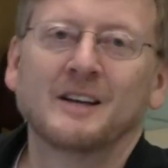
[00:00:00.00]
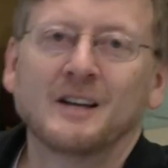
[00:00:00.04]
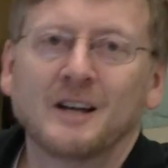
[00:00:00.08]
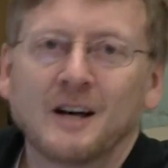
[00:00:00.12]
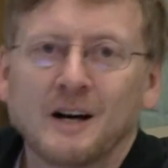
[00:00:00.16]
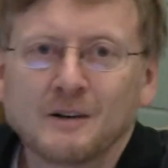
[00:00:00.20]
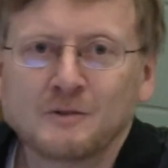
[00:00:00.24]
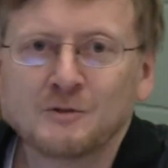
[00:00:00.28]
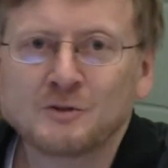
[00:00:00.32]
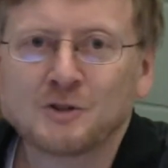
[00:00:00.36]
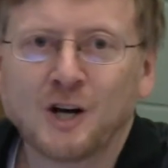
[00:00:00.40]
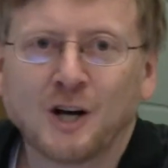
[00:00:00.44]

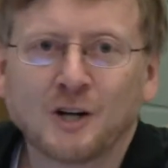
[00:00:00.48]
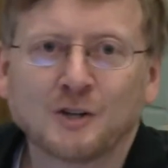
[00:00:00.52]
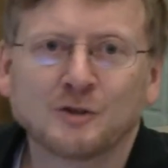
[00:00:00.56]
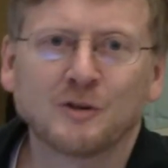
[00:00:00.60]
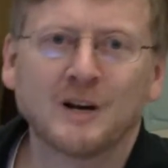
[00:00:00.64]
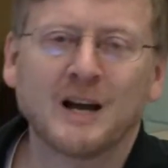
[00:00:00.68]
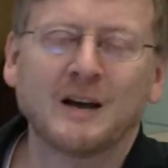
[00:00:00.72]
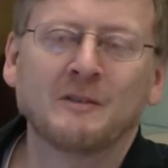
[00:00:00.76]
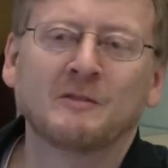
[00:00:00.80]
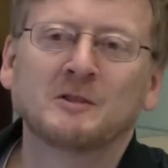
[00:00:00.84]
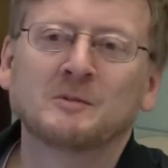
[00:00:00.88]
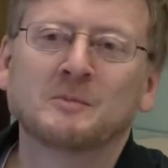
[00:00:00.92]
Uh, John
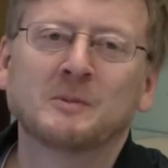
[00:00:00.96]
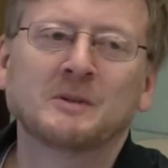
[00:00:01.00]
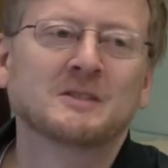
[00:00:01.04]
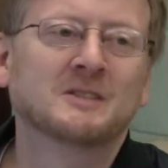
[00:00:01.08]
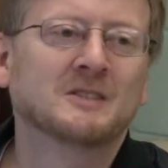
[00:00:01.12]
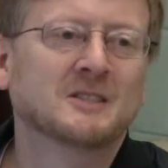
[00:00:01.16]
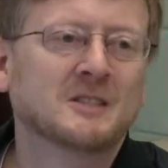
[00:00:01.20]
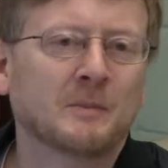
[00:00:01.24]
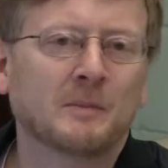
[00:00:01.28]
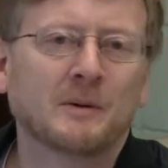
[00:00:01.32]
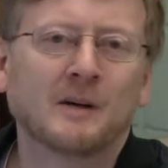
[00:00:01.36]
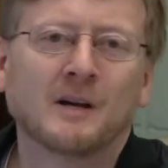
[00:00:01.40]
Travis,
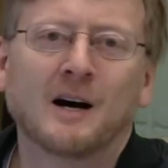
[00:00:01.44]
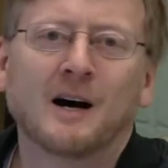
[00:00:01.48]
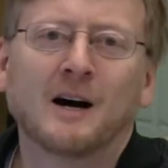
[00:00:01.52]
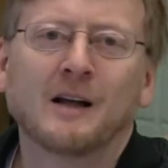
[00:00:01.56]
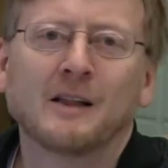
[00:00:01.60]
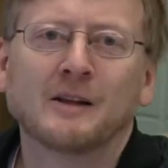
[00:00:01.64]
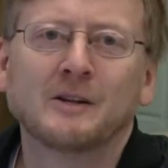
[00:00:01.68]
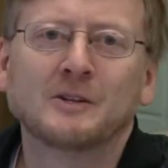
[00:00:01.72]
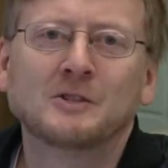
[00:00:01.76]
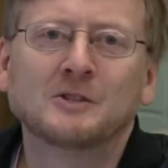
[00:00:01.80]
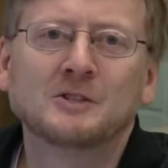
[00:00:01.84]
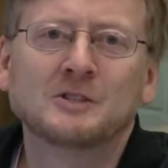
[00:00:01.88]
Mississippi
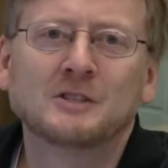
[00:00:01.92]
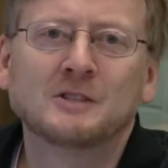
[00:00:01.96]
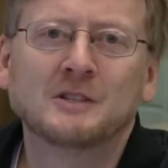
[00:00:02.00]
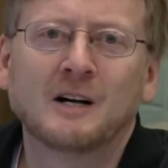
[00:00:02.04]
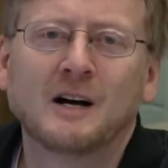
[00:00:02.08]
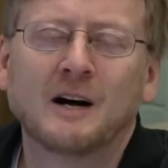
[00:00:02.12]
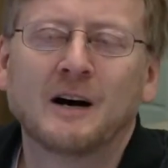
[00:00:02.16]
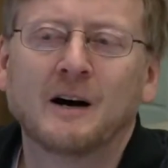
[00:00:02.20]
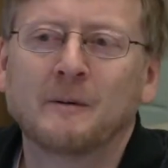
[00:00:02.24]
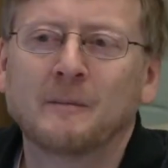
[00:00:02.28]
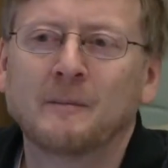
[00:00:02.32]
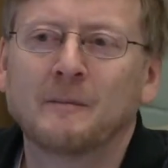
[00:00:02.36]
College.
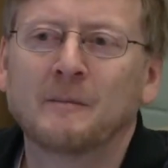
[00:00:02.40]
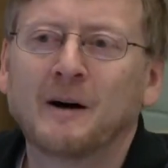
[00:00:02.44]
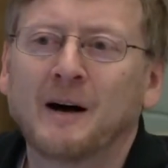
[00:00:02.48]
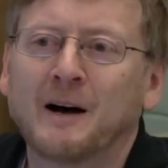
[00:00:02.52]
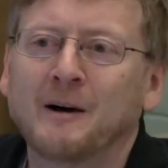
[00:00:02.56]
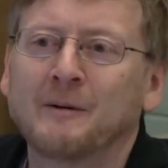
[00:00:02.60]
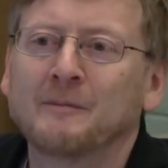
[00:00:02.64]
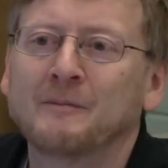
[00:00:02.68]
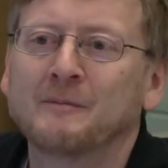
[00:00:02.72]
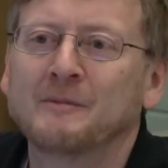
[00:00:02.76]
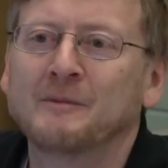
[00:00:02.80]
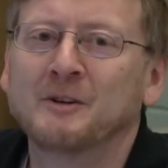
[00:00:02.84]
Um,
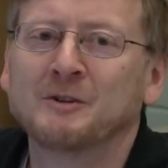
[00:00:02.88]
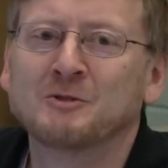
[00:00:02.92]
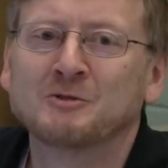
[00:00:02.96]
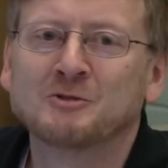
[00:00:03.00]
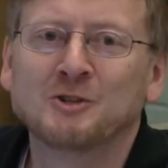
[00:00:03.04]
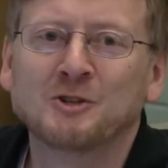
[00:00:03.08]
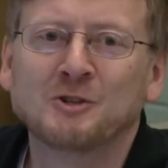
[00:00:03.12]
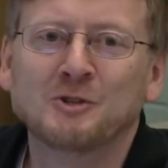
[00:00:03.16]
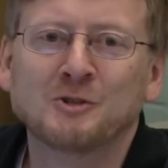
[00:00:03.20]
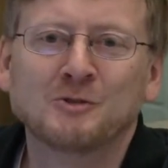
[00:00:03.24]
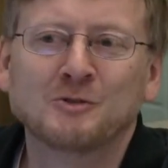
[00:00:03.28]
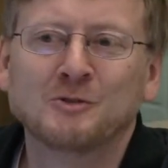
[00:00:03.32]
I'm
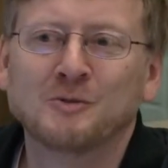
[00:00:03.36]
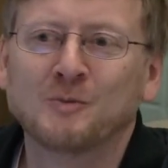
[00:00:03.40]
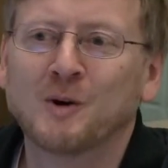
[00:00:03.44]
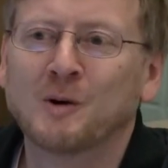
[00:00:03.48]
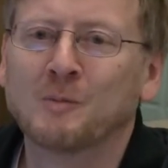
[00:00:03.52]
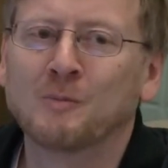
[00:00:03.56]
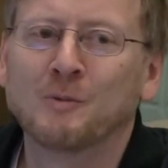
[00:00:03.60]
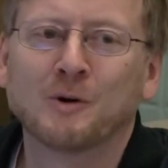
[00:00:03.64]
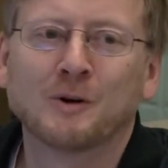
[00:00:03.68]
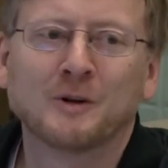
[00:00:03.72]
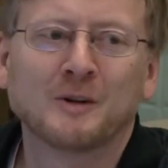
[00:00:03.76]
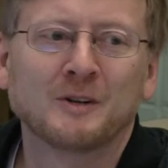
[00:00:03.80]
interested in using
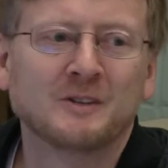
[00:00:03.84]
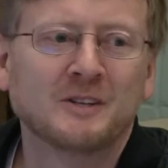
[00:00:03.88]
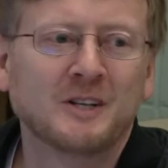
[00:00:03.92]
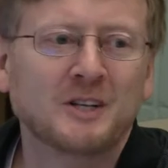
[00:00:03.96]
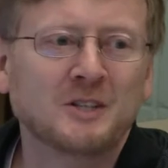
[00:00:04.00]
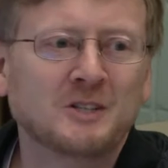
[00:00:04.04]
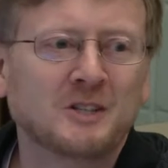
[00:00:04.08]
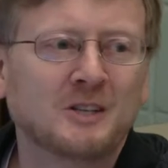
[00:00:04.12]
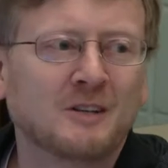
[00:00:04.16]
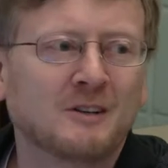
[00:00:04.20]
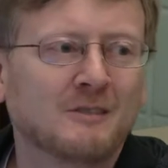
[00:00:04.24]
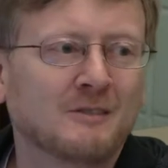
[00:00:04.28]
WeBWorK for
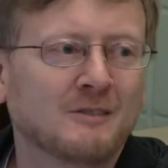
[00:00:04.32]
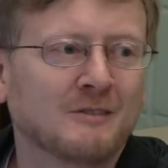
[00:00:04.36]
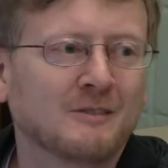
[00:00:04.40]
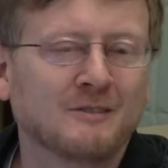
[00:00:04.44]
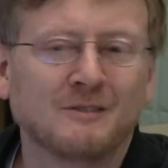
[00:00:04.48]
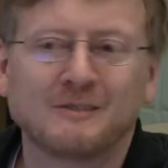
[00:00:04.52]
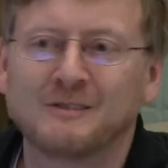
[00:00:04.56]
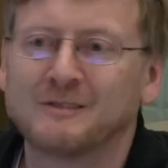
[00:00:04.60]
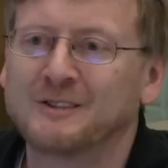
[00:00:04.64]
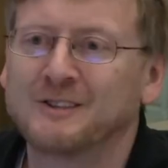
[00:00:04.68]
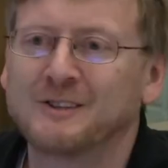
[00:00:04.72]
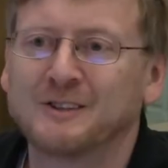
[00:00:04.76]
teaching,
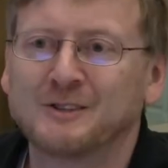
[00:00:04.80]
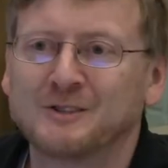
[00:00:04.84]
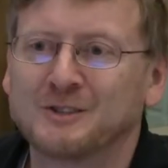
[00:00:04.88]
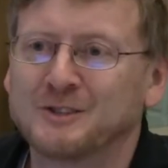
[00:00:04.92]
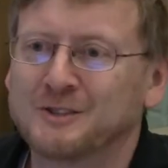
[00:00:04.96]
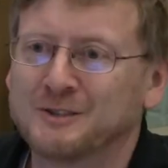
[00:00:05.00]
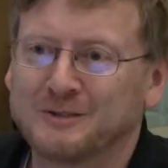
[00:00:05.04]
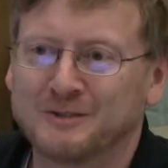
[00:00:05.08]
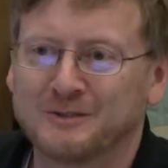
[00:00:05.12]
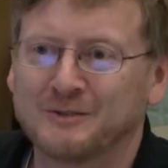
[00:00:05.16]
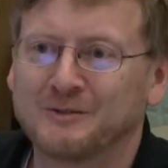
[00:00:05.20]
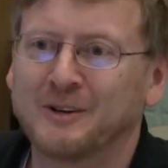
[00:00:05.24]
you know,
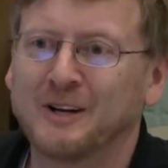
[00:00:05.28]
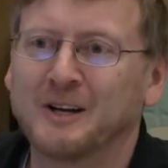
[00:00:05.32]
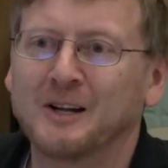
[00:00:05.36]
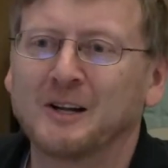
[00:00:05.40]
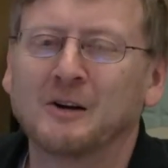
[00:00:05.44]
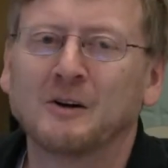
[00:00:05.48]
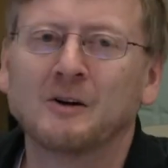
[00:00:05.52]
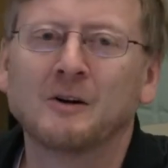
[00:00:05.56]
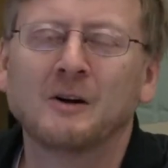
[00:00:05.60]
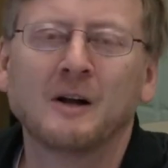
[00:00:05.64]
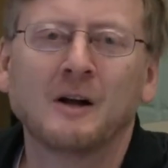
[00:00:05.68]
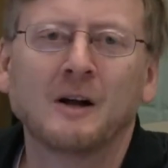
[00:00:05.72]
just
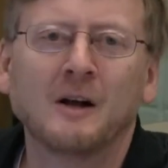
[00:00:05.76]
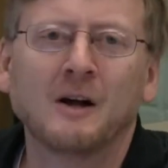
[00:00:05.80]
regular.